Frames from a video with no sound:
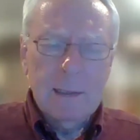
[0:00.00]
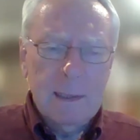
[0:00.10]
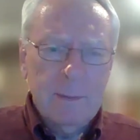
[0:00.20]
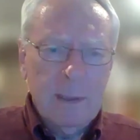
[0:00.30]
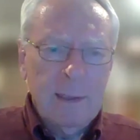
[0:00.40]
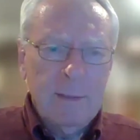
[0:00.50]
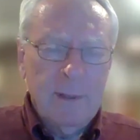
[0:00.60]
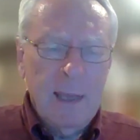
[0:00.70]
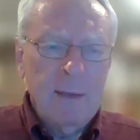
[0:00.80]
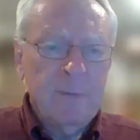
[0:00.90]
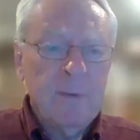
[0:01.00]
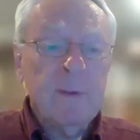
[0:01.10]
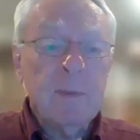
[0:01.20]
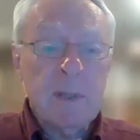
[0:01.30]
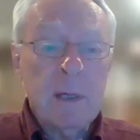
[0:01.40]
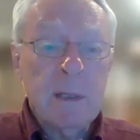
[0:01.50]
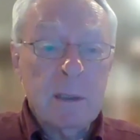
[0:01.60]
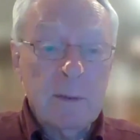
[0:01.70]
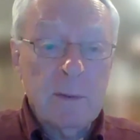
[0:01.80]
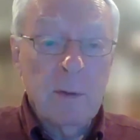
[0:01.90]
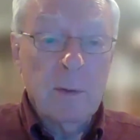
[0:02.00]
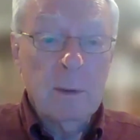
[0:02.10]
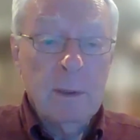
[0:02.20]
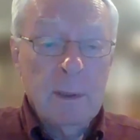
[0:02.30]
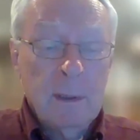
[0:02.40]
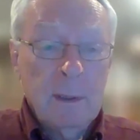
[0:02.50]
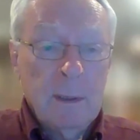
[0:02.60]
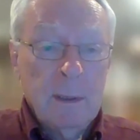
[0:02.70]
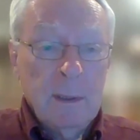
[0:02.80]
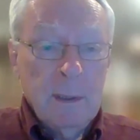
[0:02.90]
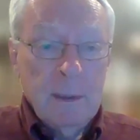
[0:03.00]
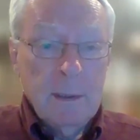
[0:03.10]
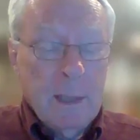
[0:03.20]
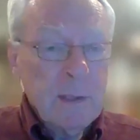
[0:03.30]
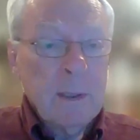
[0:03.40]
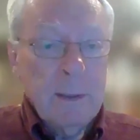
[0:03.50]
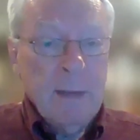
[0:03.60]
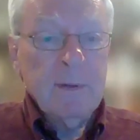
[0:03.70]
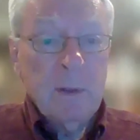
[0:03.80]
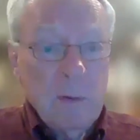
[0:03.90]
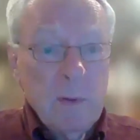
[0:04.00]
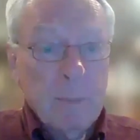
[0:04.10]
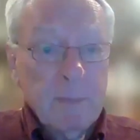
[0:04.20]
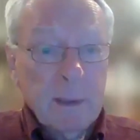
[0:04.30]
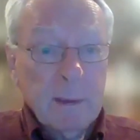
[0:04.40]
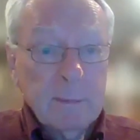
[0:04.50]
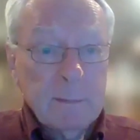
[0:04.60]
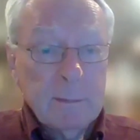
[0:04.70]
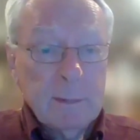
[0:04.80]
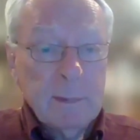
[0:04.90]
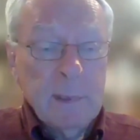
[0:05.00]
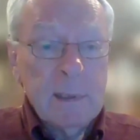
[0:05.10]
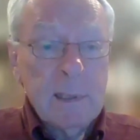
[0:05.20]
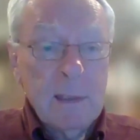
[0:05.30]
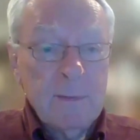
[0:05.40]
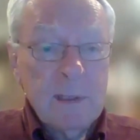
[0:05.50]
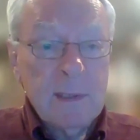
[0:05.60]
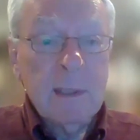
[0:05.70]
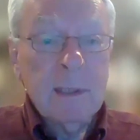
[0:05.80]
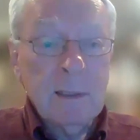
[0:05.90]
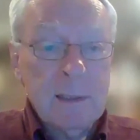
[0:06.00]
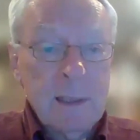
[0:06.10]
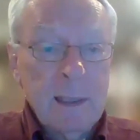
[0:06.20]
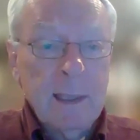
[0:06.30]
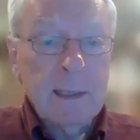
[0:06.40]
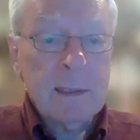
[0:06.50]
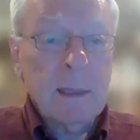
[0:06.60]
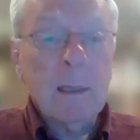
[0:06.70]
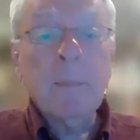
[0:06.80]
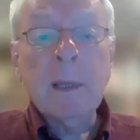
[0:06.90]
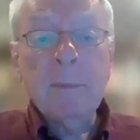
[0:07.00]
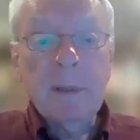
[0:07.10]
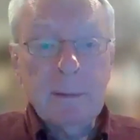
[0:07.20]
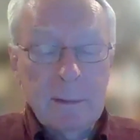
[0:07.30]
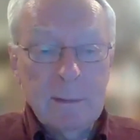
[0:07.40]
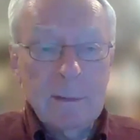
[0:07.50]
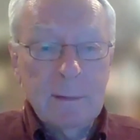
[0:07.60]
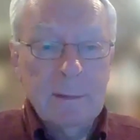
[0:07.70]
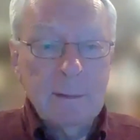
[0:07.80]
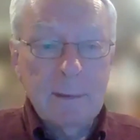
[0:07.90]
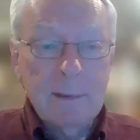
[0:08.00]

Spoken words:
He said, well, if they have 50% of the control, they're actually going to have to do something instead of just sitting on the sidelines carping about the